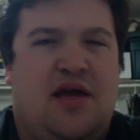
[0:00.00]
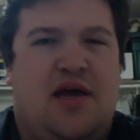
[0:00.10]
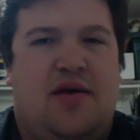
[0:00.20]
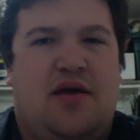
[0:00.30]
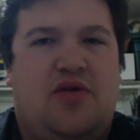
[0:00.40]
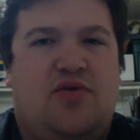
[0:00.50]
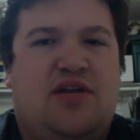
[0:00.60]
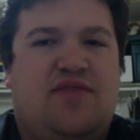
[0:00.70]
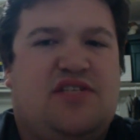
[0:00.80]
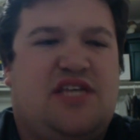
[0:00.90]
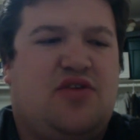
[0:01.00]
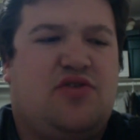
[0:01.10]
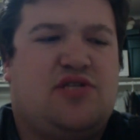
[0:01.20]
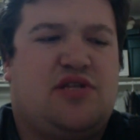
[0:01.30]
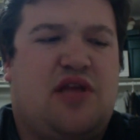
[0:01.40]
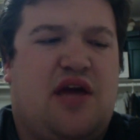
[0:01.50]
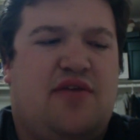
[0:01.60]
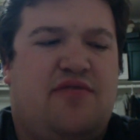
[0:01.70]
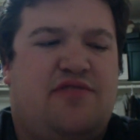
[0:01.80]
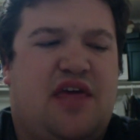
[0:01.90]
You could even say there is a lot
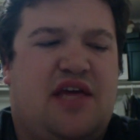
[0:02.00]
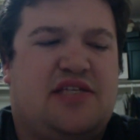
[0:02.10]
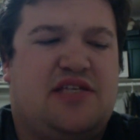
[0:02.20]
of things